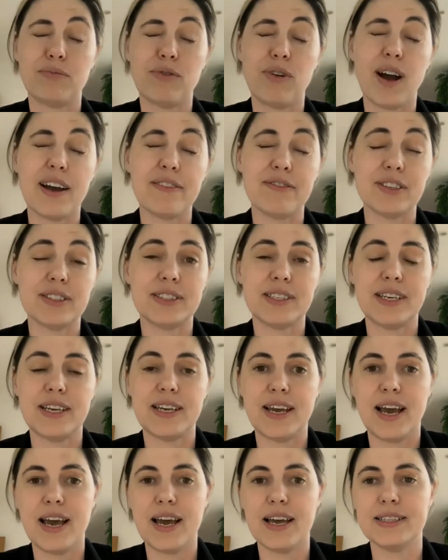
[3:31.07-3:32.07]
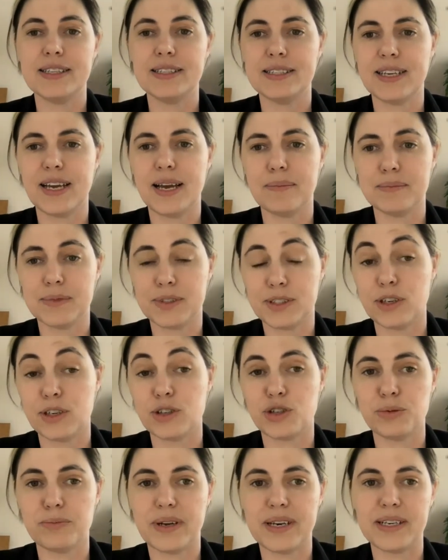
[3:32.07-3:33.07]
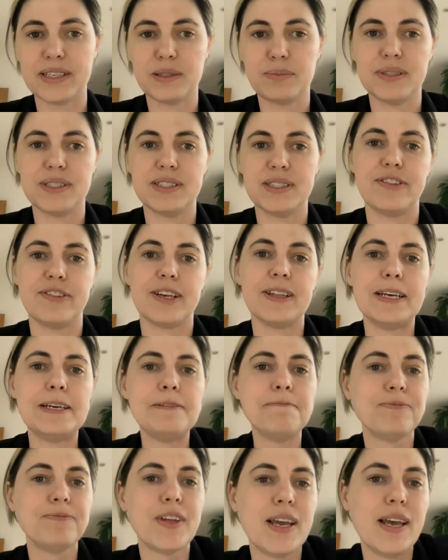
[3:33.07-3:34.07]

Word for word: privacy and um, social media specifically